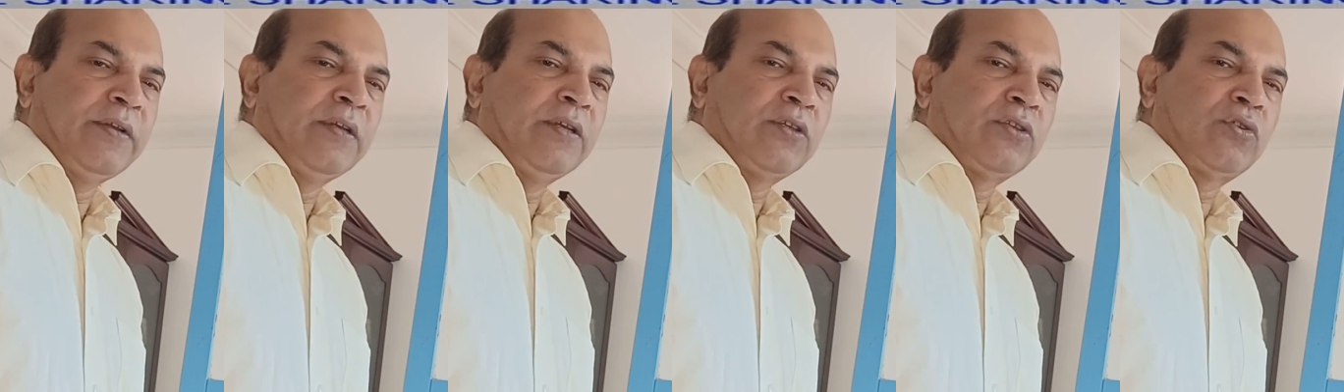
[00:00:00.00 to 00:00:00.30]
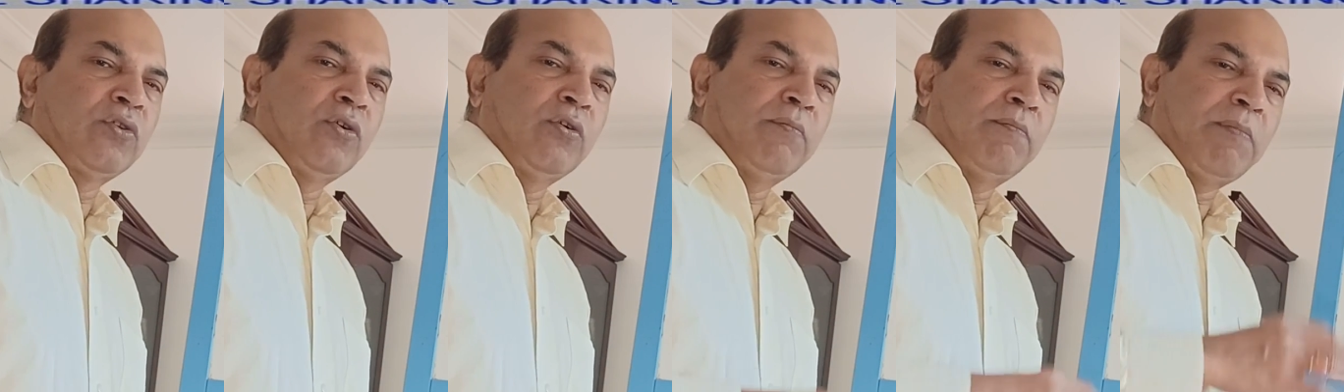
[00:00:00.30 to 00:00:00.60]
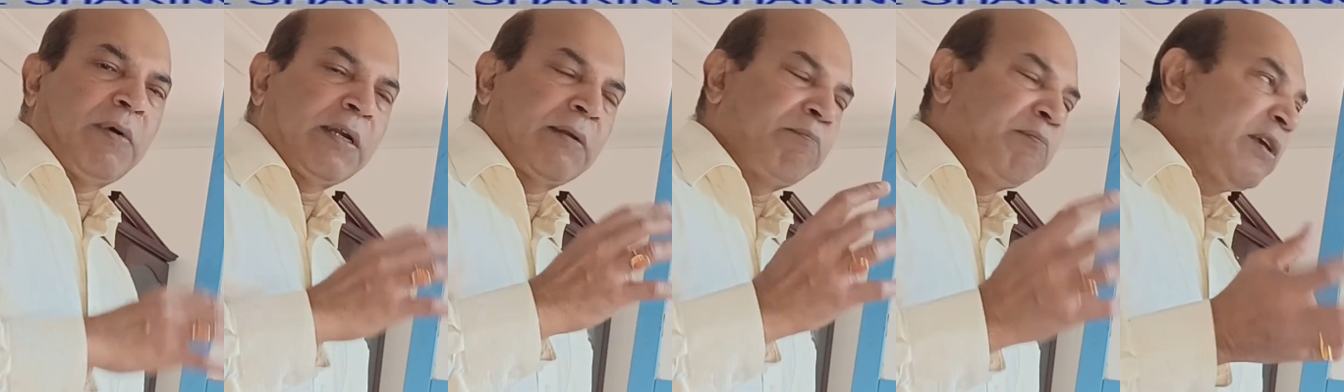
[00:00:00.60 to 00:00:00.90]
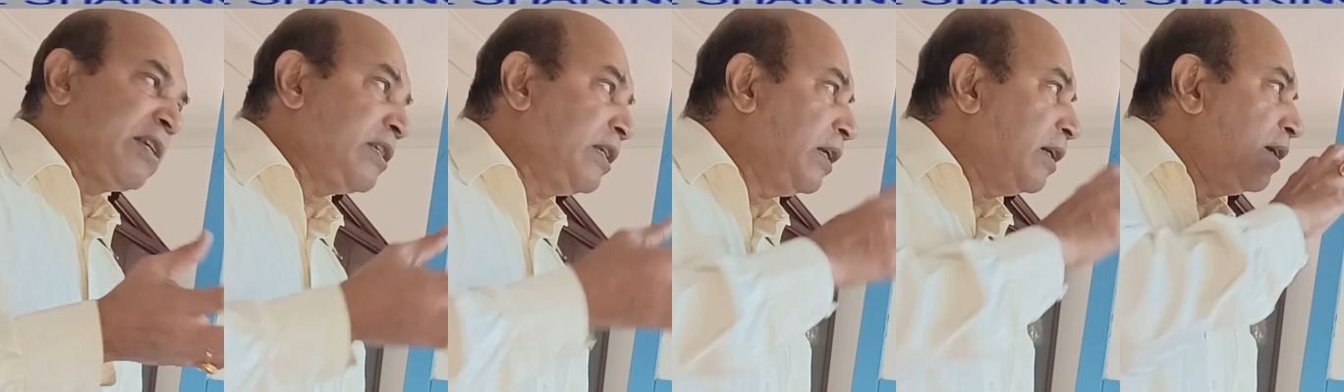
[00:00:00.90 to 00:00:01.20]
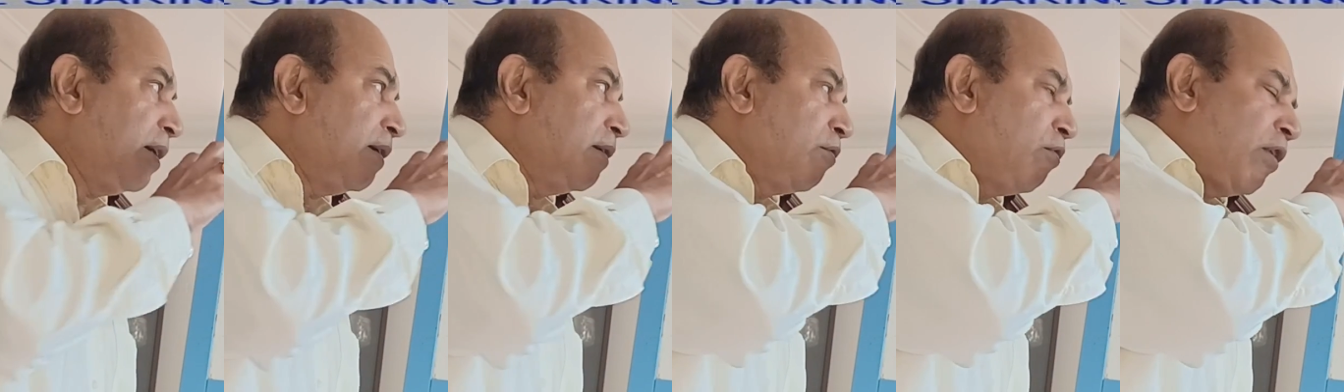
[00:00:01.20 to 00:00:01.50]
So, but
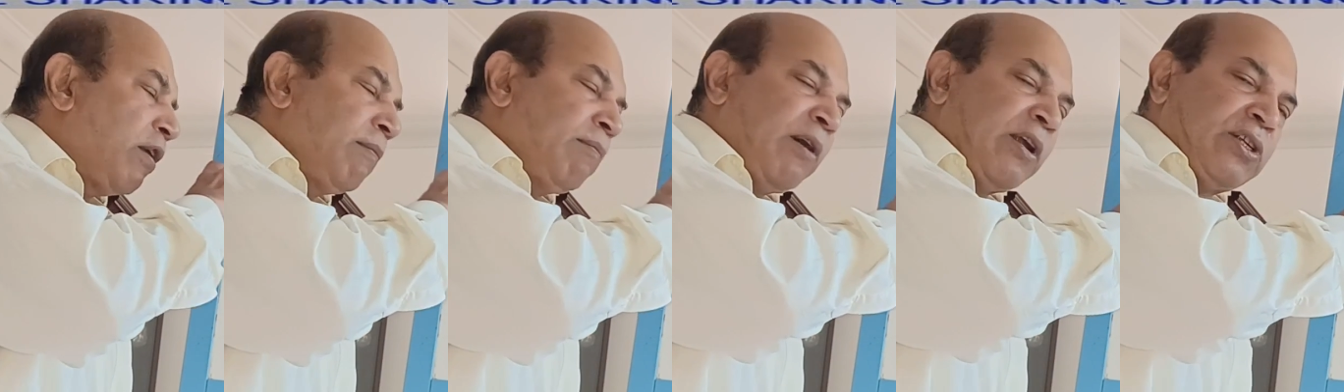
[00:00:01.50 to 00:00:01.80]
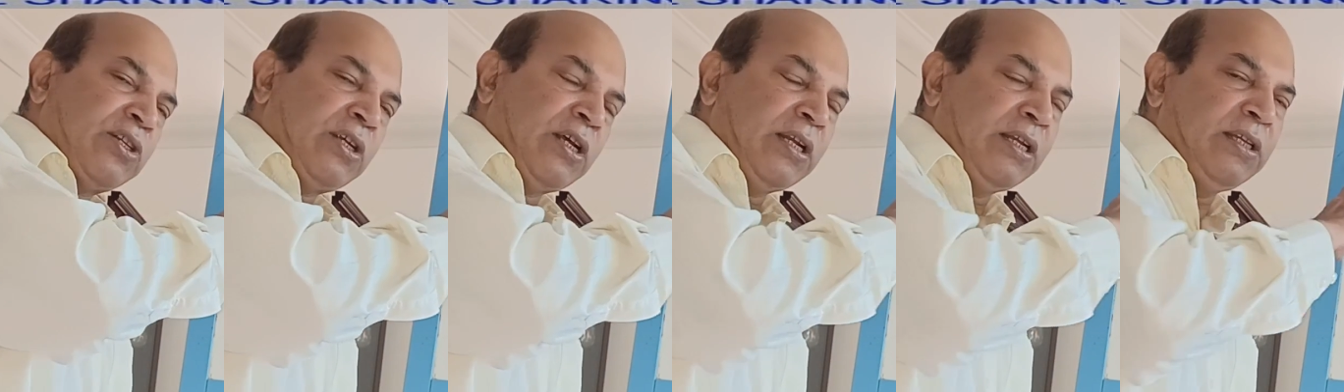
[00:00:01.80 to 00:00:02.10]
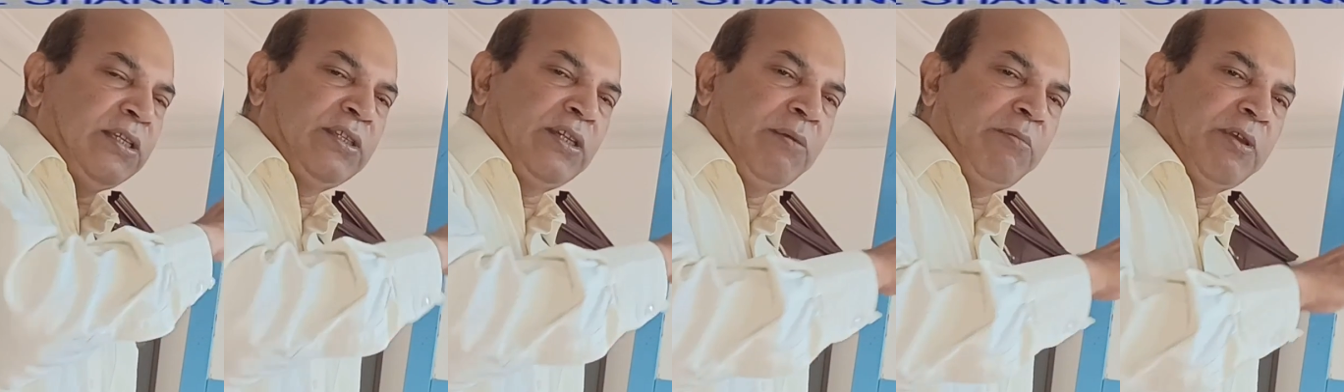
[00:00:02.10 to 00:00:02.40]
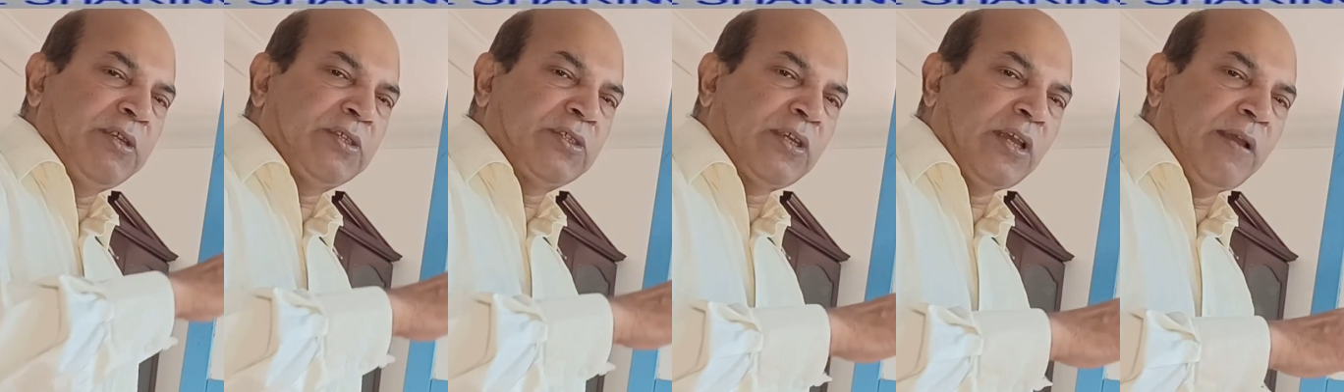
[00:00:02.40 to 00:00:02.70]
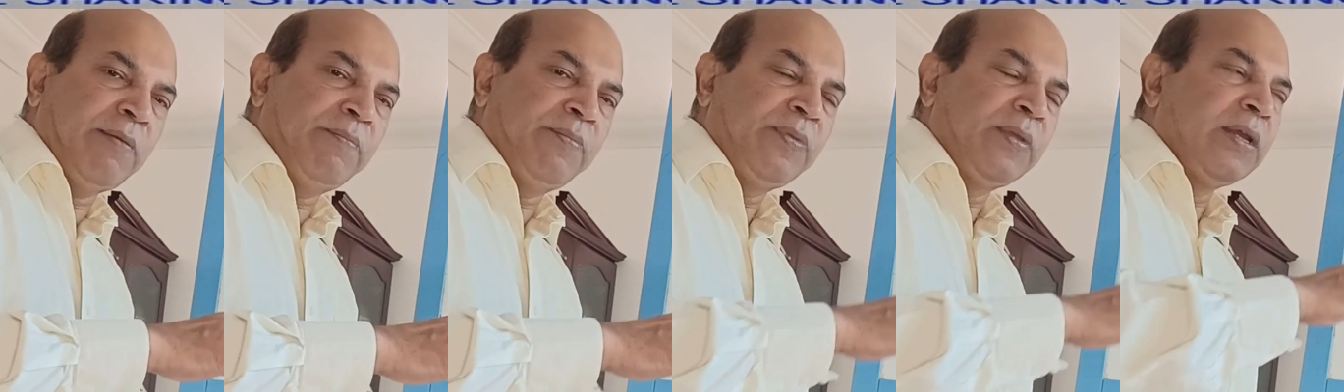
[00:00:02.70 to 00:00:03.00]
basic conversion is remain
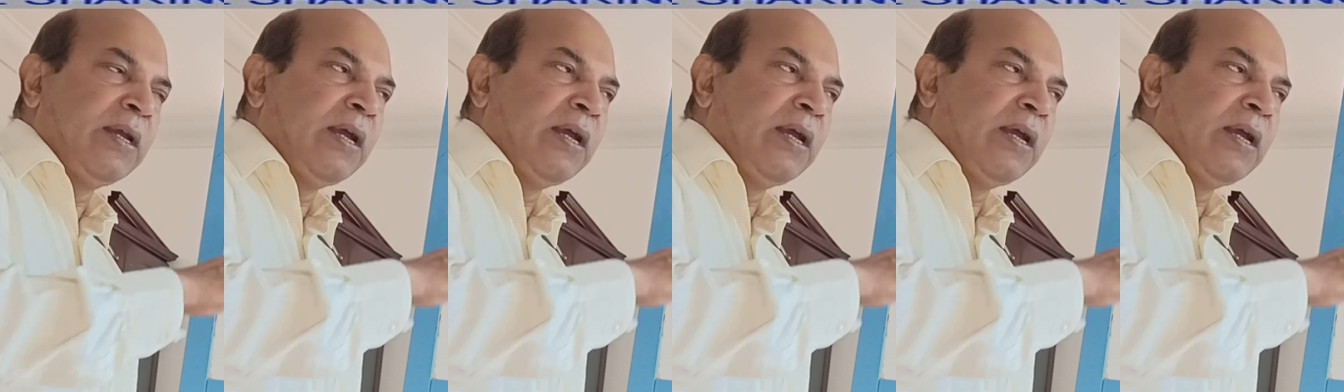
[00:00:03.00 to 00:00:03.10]
same,